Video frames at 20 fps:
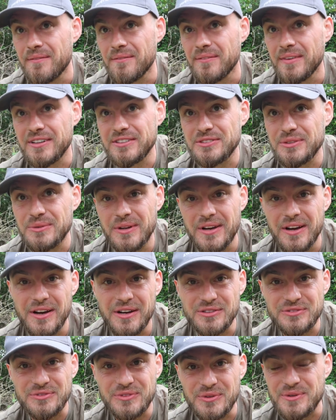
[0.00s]
That's all I
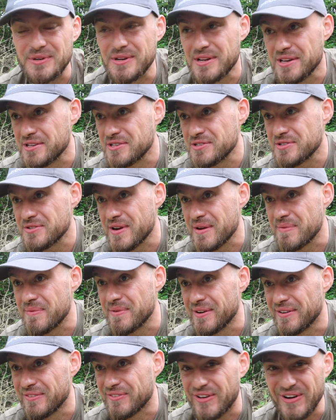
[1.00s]
asked for on this trip,
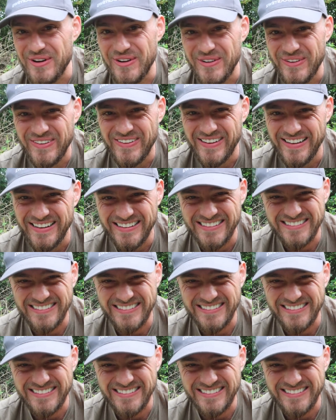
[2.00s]
and I've got.